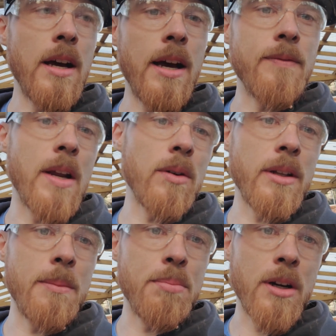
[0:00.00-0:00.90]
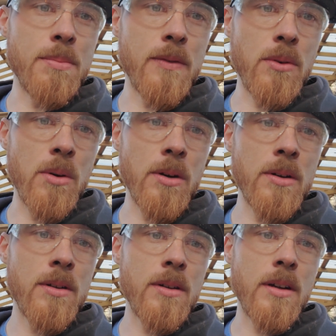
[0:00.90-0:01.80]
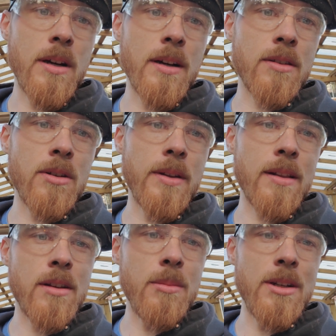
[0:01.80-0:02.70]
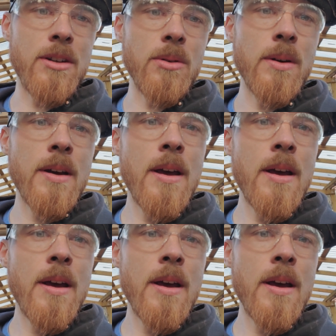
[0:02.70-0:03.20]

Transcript: I've never laid brick before, so that's going to be new.